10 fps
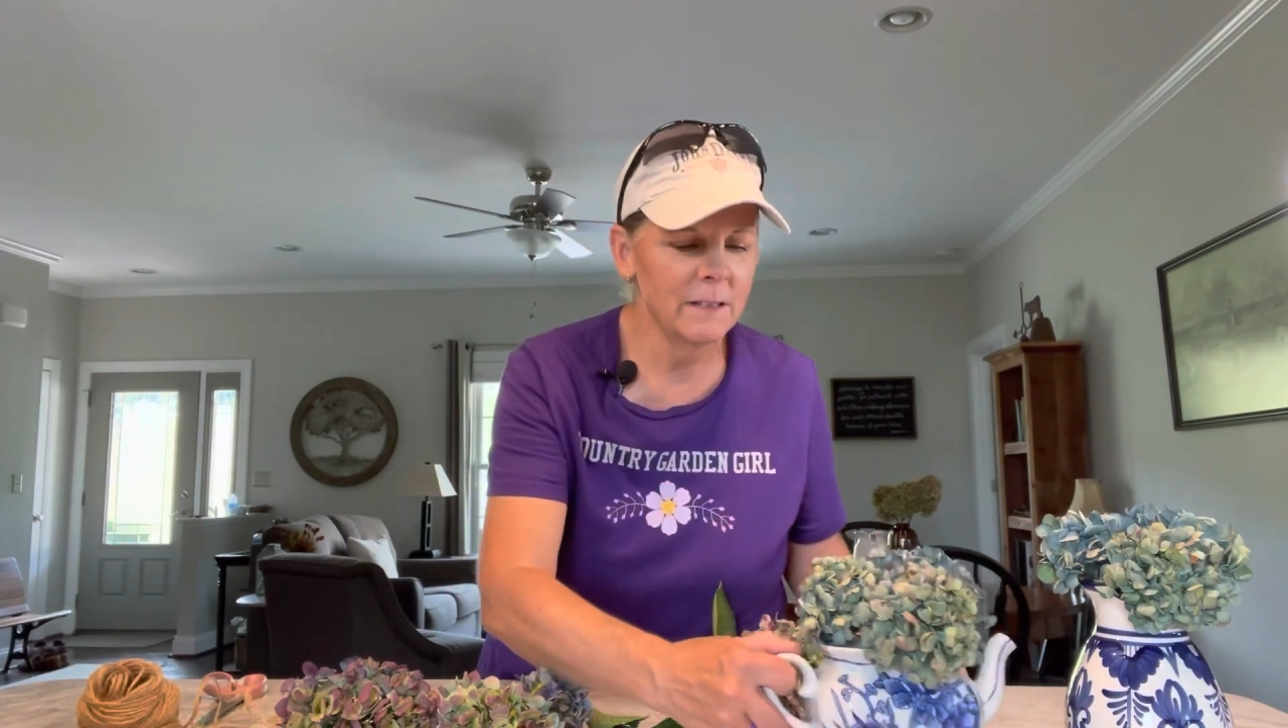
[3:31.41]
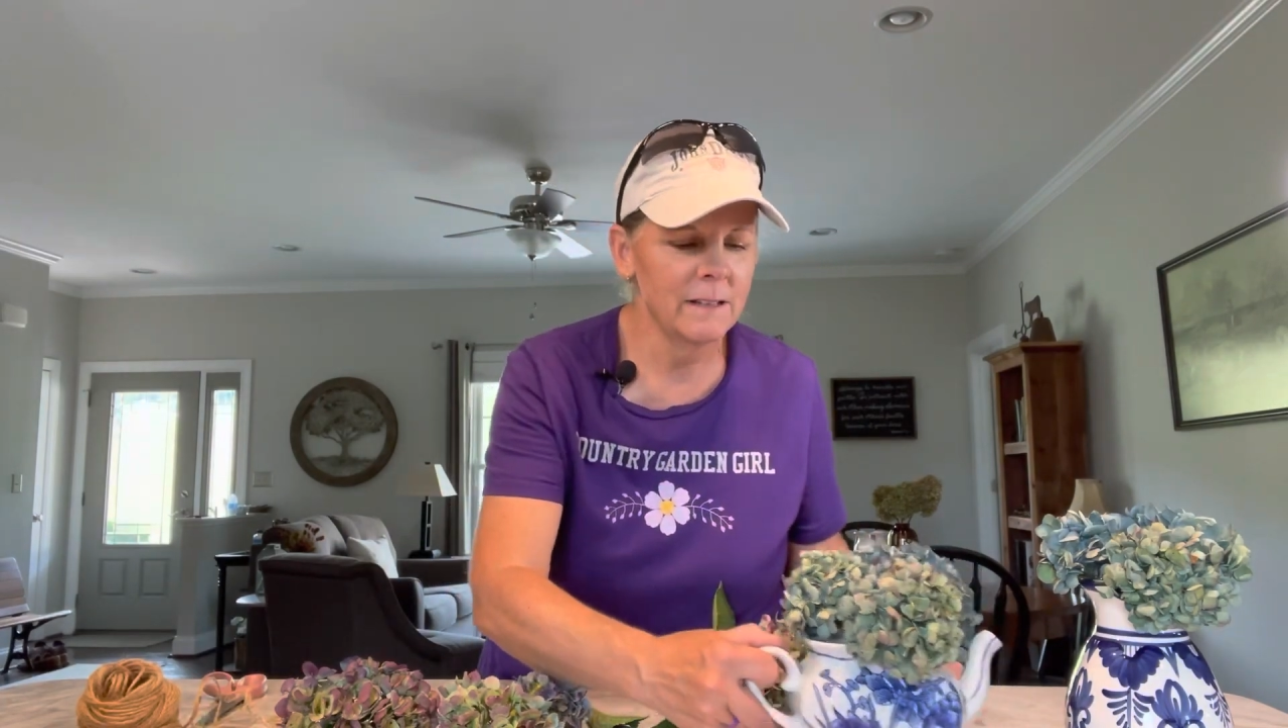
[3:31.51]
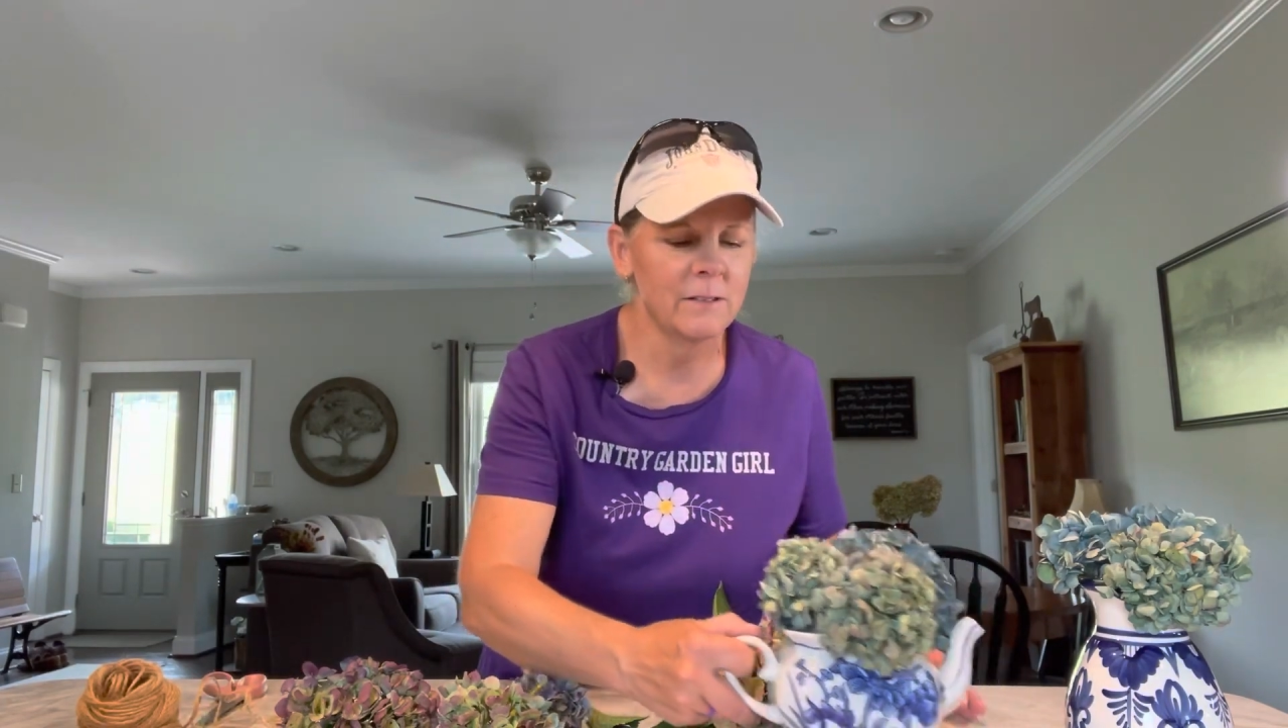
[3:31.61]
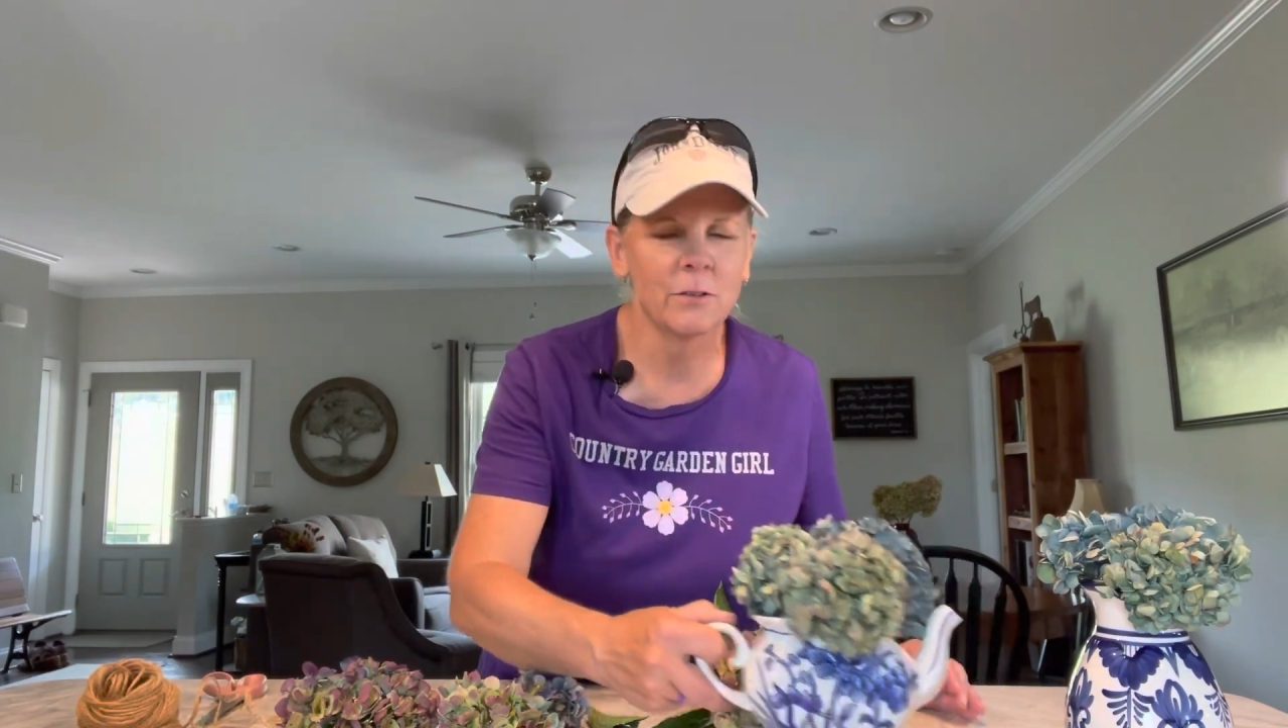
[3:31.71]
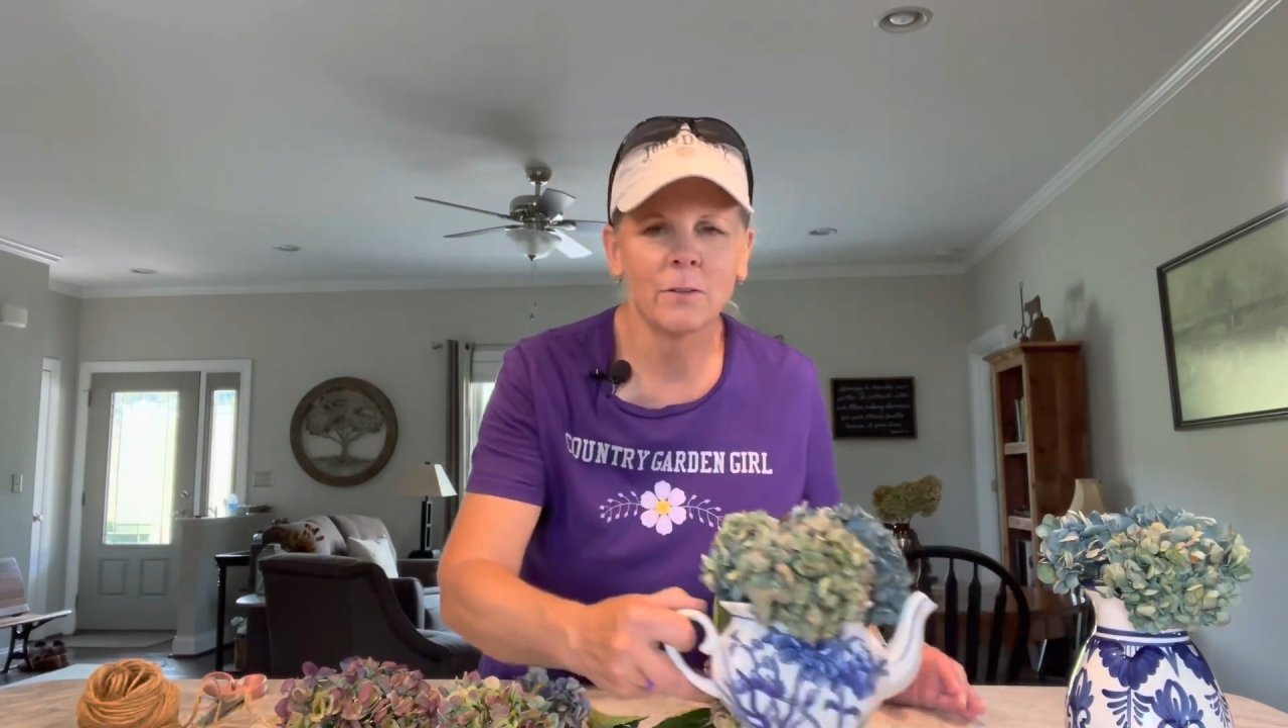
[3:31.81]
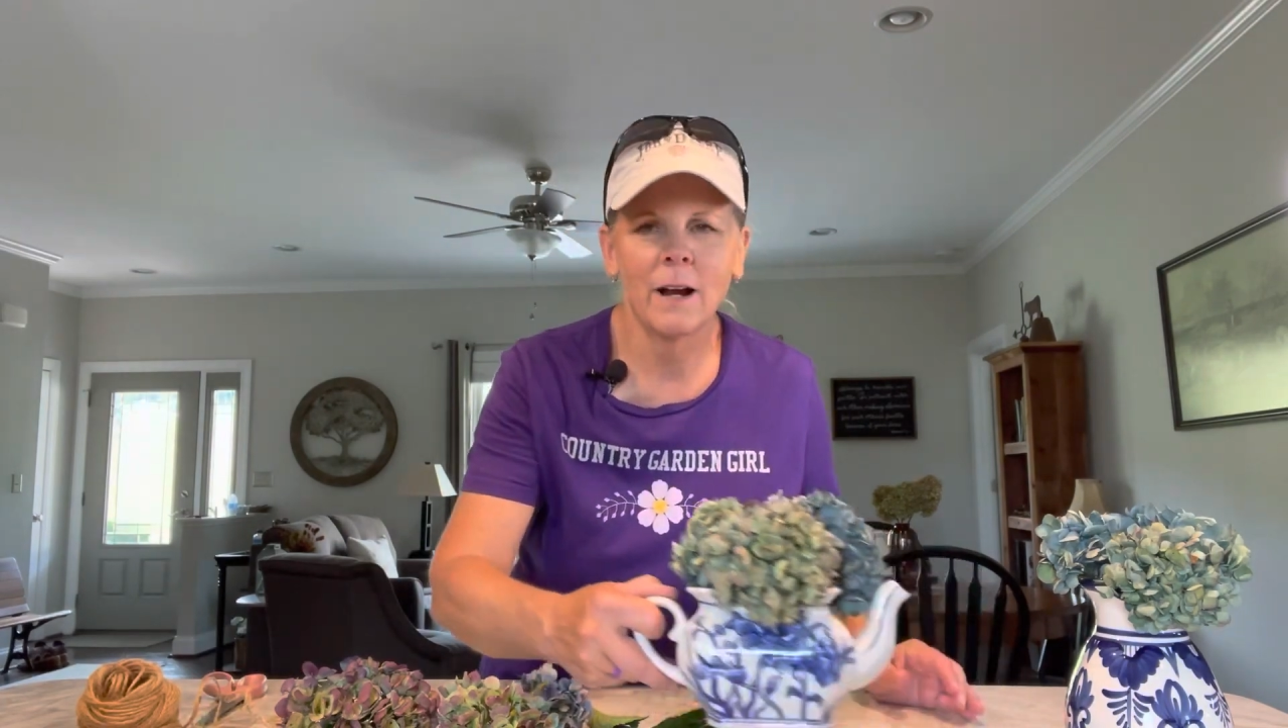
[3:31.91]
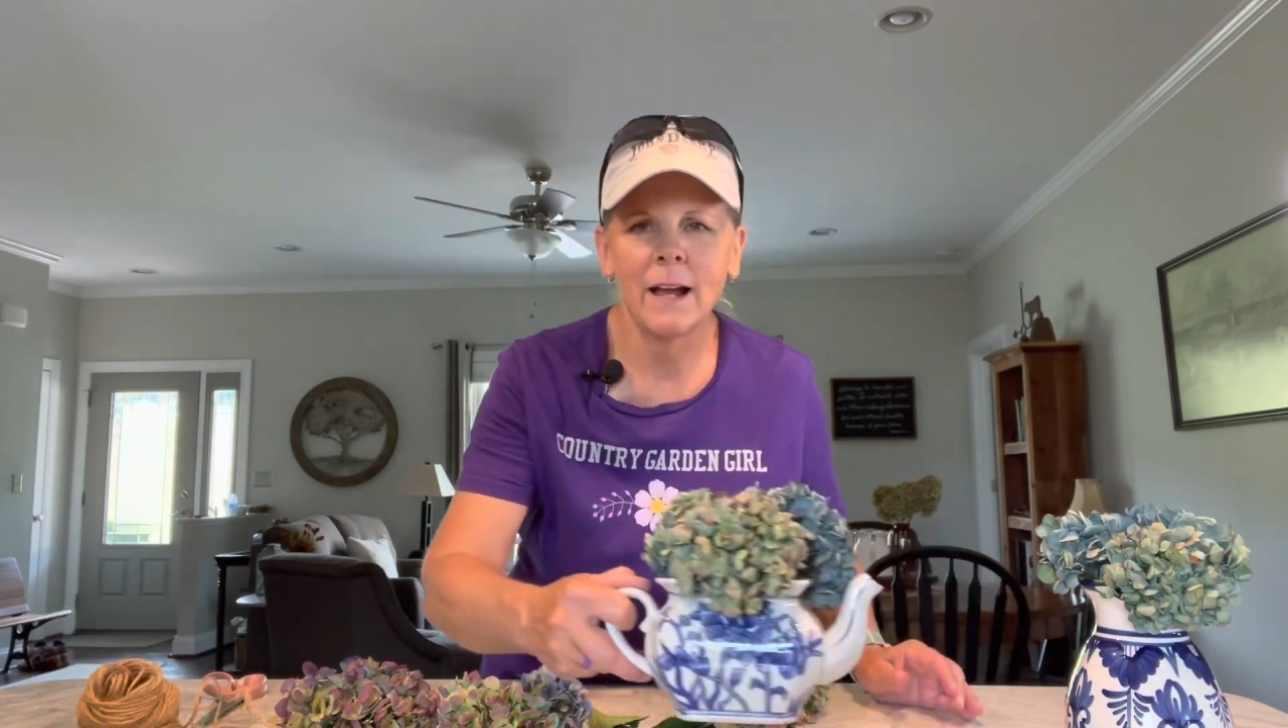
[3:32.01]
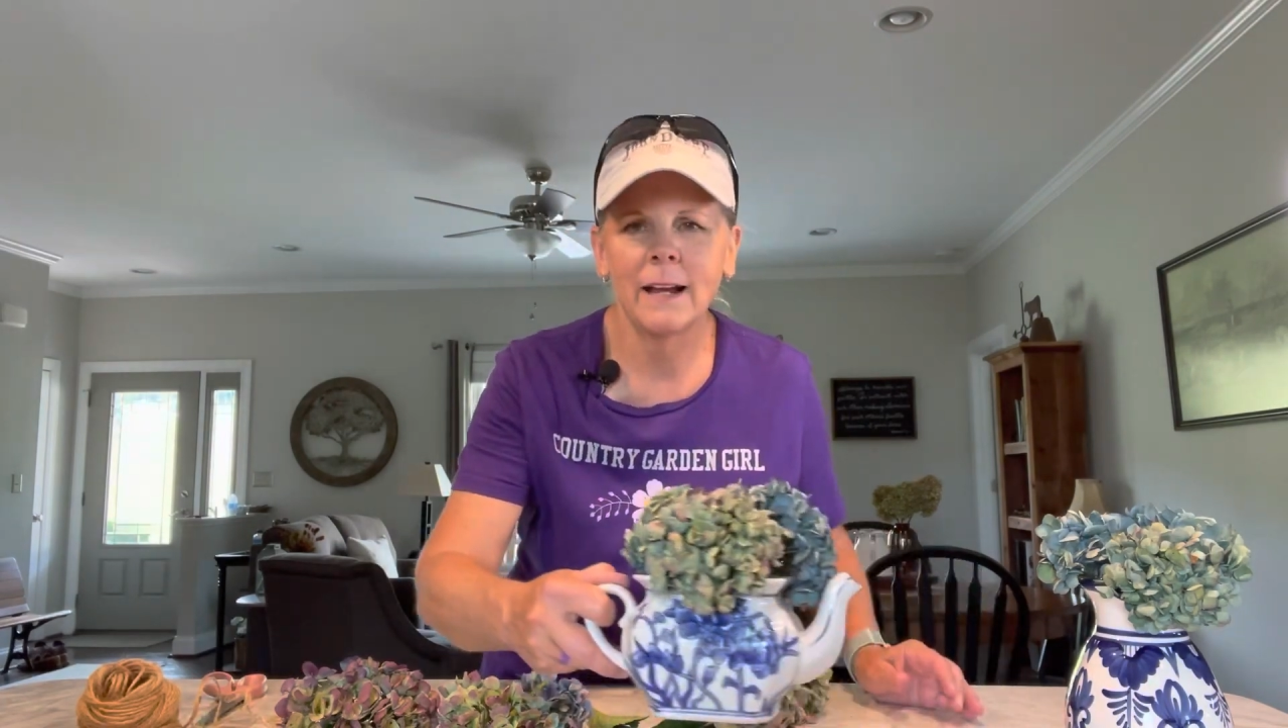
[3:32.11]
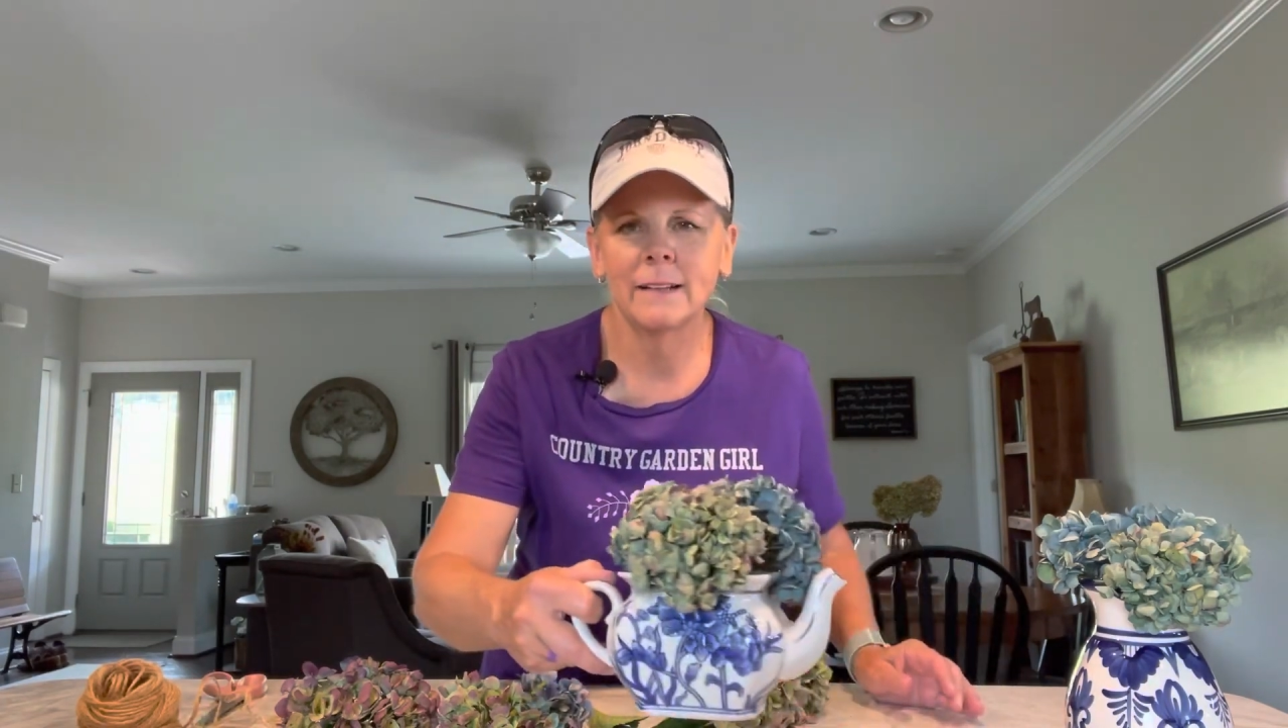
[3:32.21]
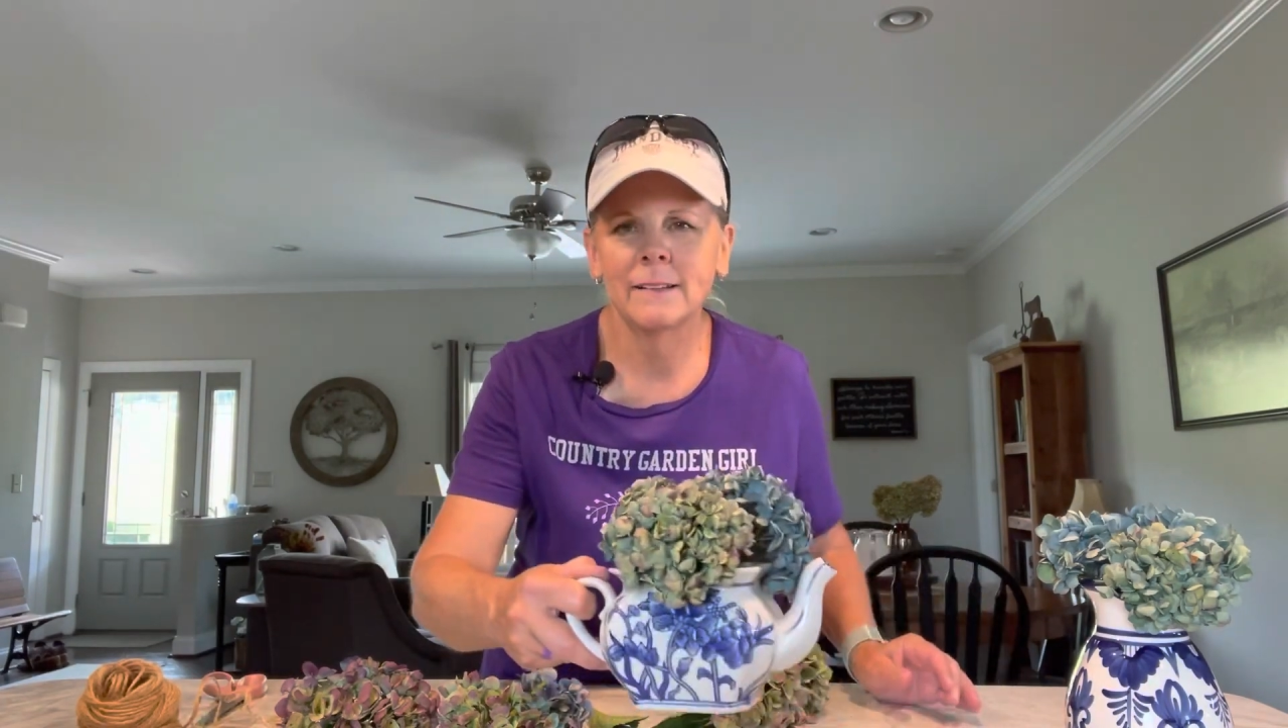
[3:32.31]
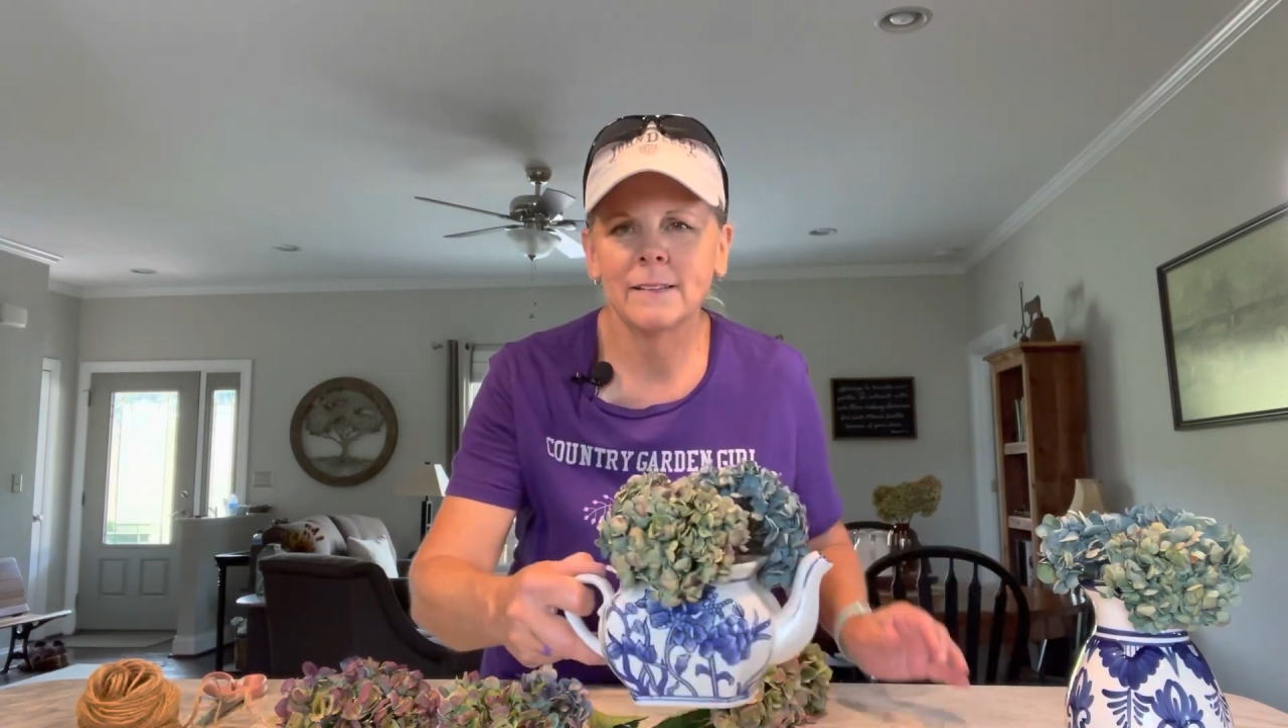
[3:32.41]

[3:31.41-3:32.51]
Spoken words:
these dried.